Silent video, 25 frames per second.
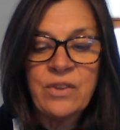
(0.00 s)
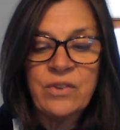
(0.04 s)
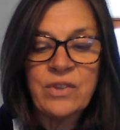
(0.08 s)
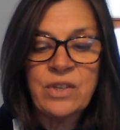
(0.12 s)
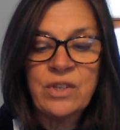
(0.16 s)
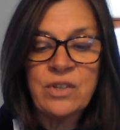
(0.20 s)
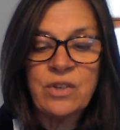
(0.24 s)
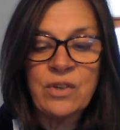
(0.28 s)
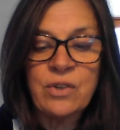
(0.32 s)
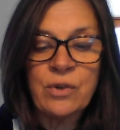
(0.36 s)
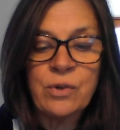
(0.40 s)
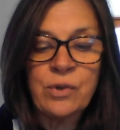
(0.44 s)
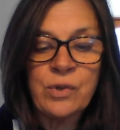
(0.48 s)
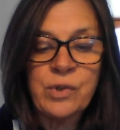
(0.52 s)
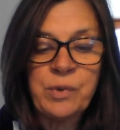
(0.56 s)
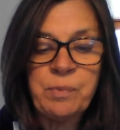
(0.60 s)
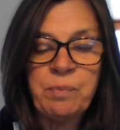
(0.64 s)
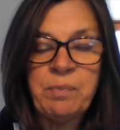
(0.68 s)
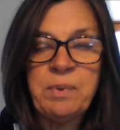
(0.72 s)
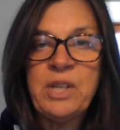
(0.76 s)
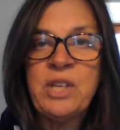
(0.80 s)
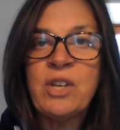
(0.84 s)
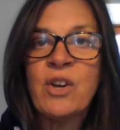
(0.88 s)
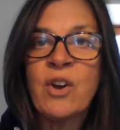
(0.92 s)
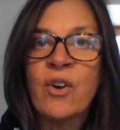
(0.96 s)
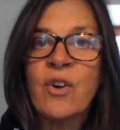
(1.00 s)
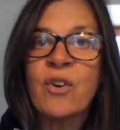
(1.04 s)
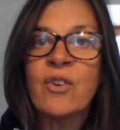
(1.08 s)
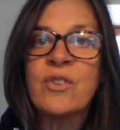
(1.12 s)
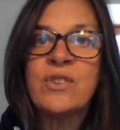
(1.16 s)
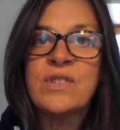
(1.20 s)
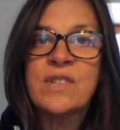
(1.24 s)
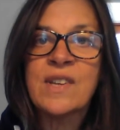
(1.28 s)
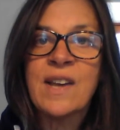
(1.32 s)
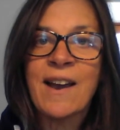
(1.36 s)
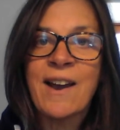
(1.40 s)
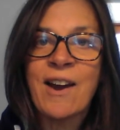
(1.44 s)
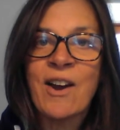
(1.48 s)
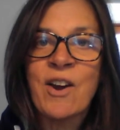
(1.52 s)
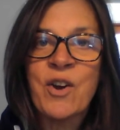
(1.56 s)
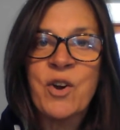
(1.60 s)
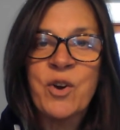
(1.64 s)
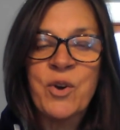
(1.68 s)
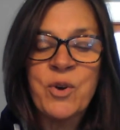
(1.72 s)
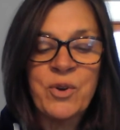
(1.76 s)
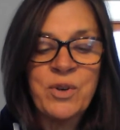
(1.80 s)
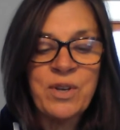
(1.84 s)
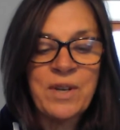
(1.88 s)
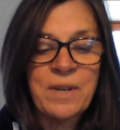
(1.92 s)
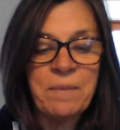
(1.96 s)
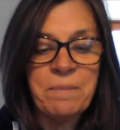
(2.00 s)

that goes beyond our own